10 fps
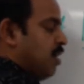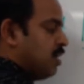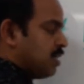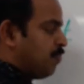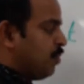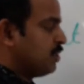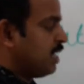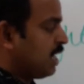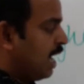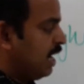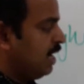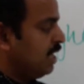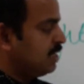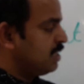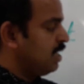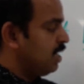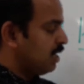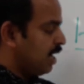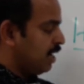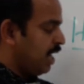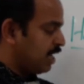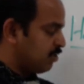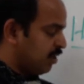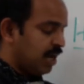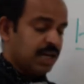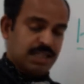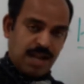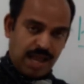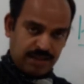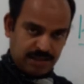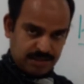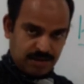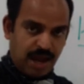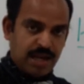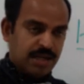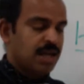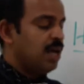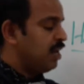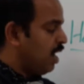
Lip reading: Suppose the direction of current is like this, right?